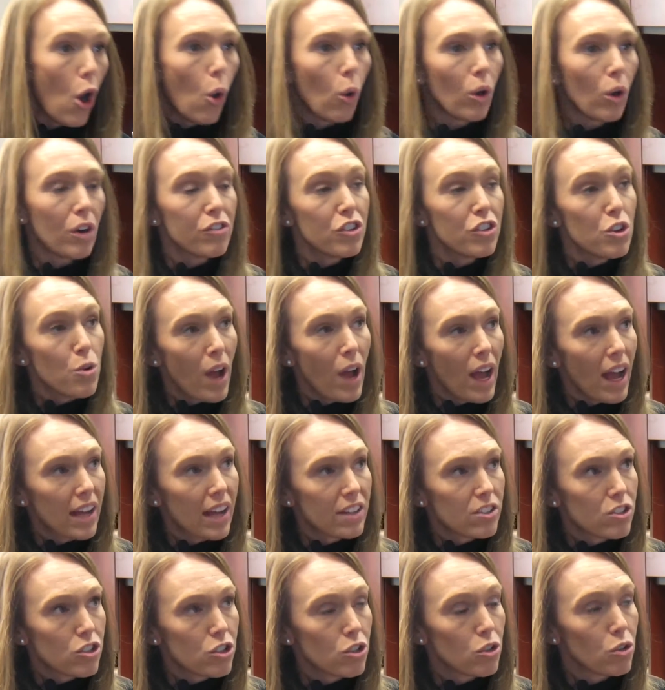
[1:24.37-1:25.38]
Or if you
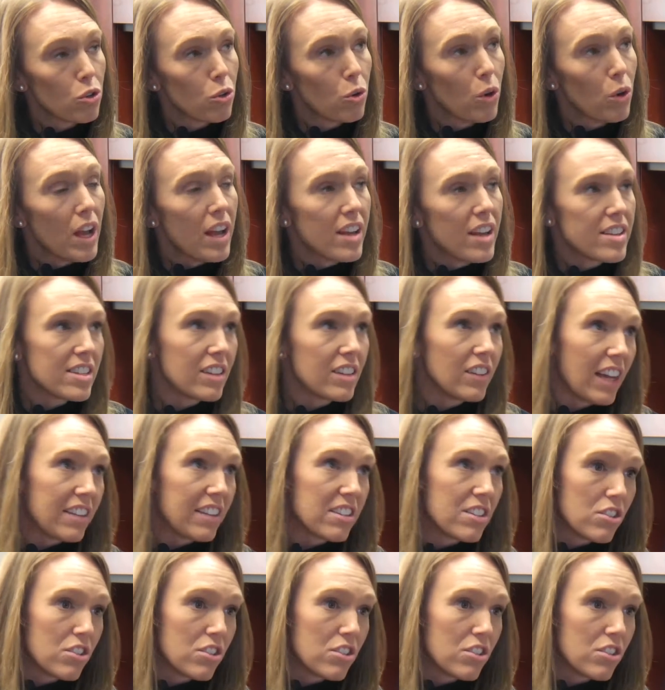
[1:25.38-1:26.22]
had to select